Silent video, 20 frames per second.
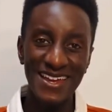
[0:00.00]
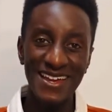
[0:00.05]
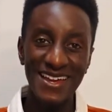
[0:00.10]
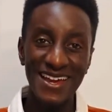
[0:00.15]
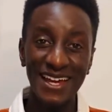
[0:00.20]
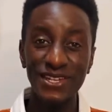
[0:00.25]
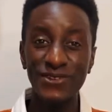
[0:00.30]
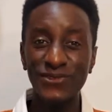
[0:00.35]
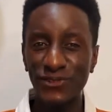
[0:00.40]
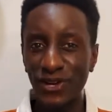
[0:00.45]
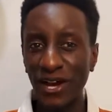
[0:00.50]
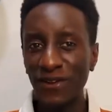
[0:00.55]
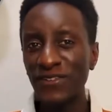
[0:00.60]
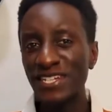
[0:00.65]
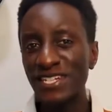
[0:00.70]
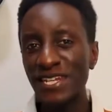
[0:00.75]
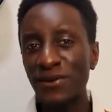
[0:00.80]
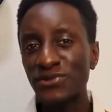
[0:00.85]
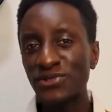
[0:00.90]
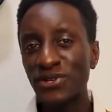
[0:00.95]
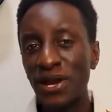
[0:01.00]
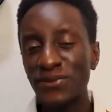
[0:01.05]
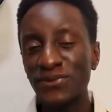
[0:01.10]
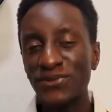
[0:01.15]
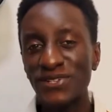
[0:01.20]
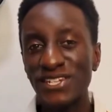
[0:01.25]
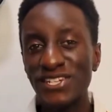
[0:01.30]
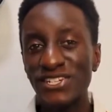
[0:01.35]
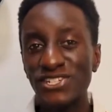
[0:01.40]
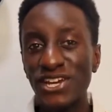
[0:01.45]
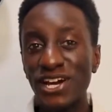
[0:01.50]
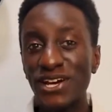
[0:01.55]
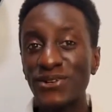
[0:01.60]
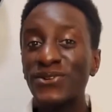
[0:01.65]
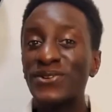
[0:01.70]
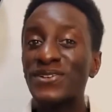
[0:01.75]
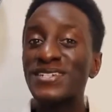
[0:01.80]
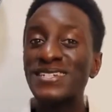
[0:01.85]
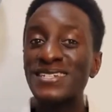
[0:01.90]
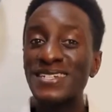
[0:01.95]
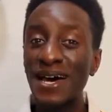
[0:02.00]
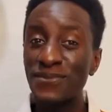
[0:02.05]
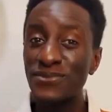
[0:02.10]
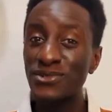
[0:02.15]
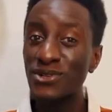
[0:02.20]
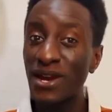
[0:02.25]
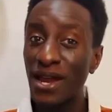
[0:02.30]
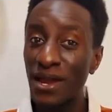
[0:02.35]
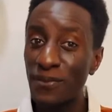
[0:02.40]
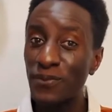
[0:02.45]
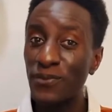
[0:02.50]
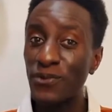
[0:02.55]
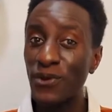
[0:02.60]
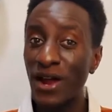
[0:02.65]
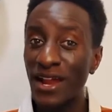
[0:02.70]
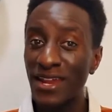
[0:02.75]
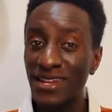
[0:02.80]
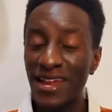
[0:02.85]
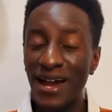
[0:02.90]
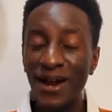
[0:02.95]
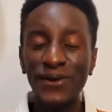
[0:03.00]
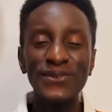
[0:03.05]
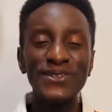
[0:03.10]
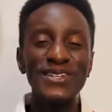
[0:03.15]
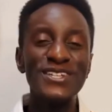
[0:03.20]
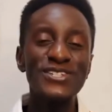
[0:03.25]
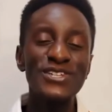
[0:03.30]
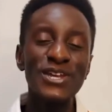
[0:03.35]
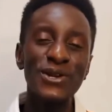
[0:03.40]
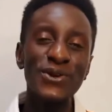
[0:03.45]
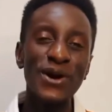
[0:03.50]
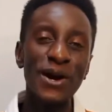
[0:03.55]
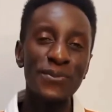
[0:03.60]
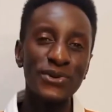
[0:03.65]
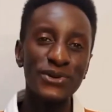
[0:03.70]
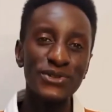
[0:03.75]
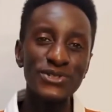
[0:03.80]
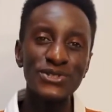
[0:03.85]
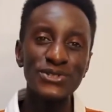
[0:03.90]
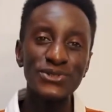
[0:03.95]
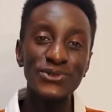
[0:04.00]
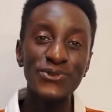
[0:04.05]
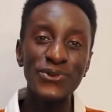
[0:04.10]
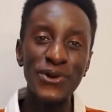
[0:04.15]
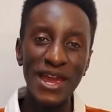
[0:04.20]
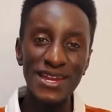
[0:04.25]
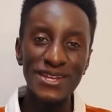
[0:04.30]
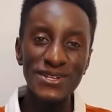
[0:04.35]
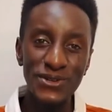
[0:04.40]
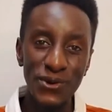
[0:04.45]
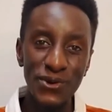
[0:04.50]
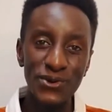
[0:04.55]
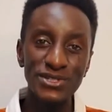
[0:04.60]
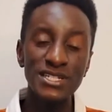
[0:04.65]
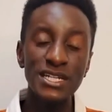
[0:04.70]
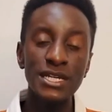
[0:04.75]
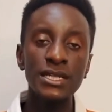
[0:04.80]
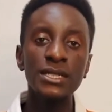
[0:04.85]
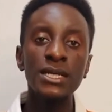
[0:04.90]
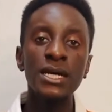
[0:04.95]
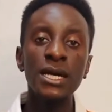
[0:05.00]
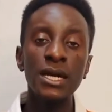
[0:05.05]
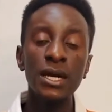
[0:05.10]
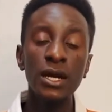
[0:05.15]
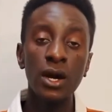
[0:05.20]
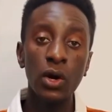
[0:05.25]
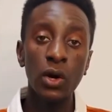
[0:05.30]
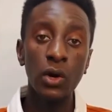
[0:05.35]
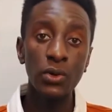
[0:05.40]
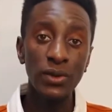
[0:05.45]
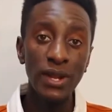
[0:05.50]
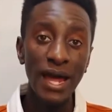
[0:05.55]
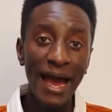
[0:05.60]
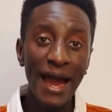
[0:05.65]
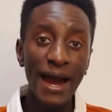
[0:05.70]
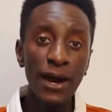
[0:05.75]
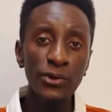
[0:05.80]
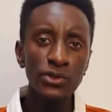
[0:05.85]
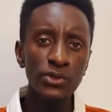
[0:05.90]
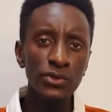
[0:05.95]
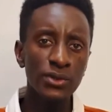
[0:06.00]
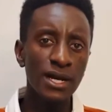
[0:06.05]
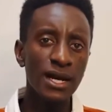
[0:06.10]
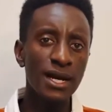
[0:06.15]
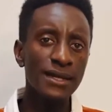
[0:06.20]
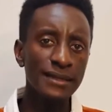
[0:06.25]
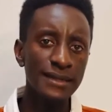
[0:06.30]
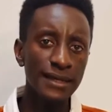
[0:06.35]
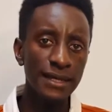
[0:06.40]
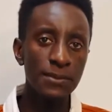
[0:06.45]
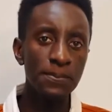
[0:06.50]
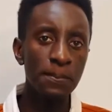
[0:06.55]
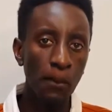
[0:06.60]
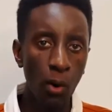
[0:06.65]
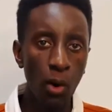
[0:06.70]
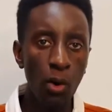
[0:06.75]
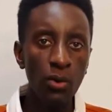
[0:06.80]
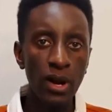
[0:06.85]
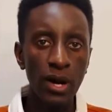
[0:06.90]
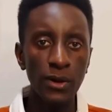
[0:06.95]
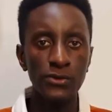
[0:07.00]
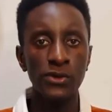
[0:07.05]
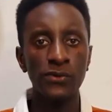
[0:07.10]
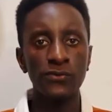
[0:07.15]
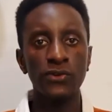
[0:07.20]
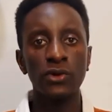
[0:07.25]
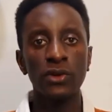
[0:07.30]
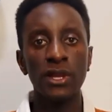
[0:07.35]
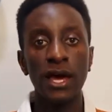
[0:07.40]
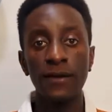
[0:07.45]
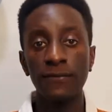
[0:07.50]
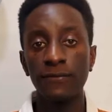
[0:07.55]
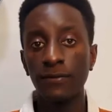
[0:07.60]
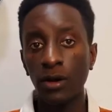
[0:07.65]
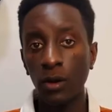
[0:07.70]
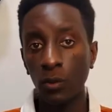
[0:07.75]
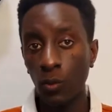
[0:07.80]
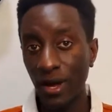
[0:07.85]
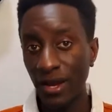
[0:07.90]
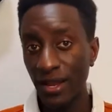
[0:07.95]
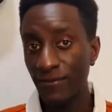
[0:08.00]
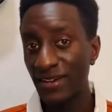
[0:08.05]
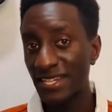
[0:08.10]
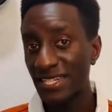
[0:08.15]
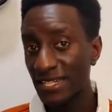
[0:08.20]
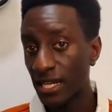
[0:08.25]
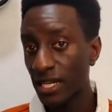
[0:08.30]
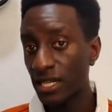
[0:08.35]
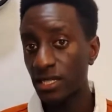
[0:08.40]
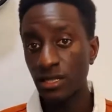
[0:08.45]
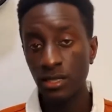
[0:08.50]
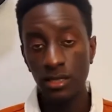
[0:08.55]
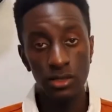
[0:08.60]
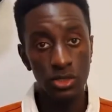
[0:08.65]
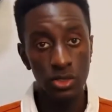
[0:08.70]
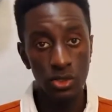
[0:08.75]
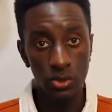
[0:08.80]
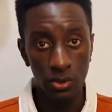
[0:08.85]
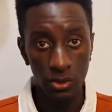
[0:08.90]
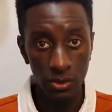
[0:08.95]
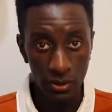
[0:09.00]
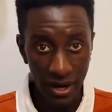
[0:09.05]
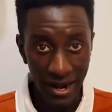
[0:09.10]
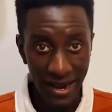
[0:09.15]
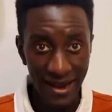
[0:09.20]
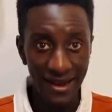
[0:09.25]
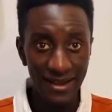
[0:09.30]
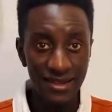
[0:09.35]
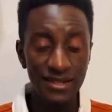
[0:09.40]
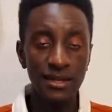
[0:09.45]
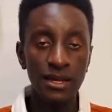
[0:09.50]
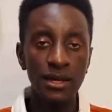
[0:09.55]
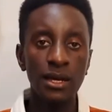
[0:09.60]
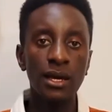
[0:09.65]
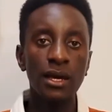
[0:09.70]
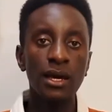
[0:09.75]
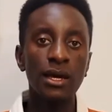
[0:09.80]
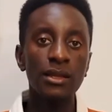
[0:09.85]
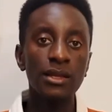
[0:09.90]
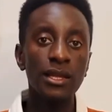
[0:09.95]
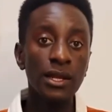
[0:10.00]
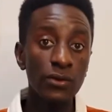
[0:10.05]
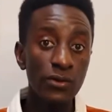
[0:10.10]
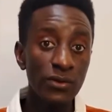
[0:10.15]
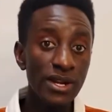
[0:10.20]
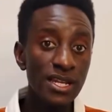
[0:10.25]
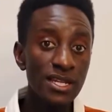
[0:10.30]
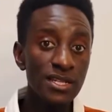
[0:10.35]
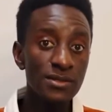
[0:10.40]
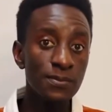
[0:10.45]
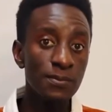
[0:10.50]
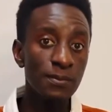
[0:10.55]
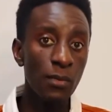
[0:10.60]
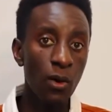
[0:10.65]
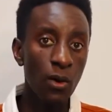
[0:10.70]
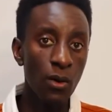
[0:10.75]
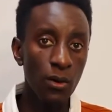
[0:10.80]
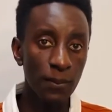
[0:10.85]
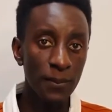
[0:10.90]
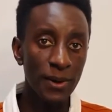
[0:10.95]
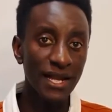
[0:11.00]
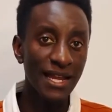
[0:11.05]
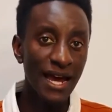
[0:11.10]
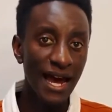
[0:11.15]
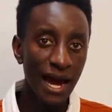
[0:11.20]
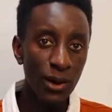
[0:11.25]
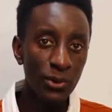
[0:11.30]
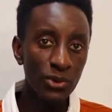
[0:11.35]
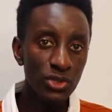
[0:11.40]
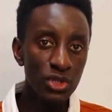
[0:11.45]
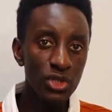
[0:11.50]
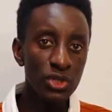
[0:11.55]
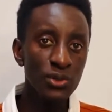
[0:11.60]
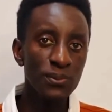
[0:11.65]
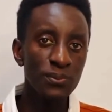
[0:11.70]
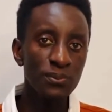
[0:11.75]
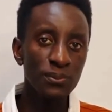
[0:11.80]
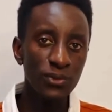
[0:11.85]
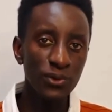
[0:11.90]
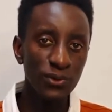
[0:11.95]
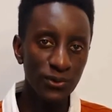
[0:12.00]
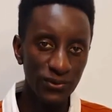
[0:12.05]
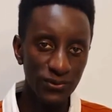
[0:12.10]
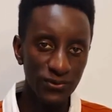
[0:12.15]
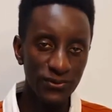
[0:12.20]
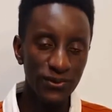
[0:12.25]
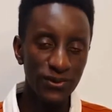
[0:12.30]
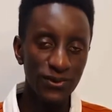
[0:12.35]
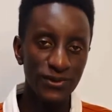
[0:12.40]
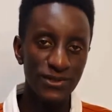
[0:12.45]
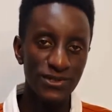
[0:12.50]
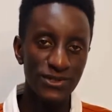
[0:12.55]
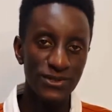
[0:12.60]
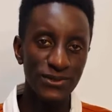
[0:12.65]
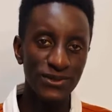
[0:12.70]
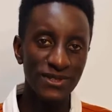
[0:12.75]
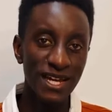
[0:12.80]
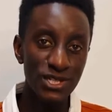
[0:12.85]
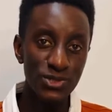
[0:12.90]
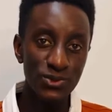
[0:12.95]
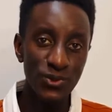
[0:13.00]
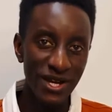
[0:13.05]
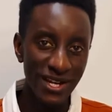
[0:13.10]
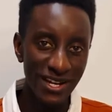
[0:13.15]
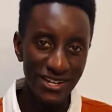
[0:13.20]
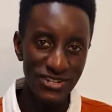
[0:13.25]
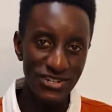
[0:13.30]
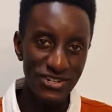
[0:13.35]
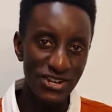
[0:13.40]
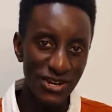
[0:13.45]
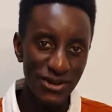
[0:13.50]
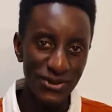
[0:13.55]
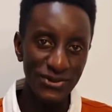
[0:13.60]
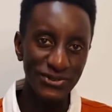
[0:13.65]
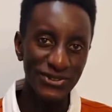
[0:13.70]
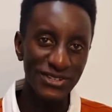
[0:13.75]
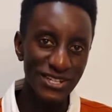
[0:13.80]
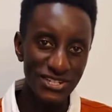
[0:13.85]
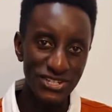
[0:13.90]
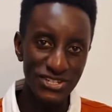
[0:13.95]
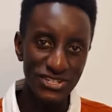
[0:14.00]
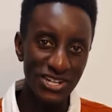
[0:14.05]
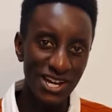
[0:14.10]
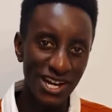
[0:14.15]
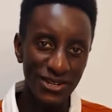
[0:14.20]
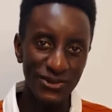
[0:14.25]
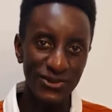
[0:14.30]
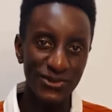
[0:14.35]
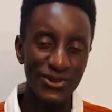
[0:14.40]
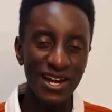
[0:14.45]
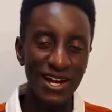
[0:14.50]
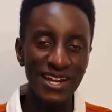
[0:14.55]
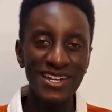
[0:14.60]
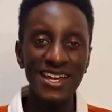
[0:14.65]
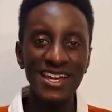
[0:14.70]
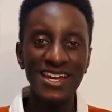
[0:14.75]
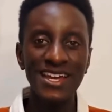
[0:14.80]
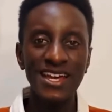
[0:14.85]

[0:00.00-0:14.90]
And if you haven't subscribed to this channel, subscribe right now. On this channel I produce great content on how you can get more out of your life. Whatever stage you're at, there is more, but how do you move? So that's what I share on this channel, right?